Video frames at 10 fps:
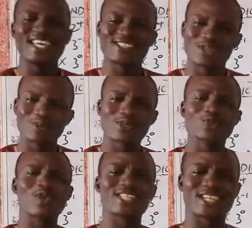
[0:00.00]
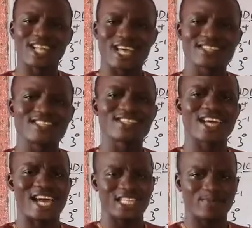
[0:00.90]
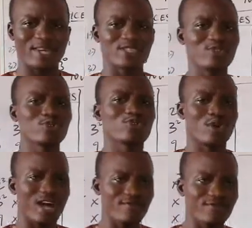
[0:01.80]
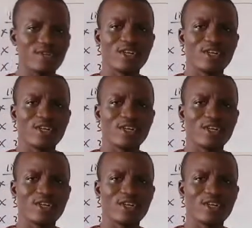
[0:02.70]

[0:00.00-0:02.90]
In subsequent classes, I expect you to have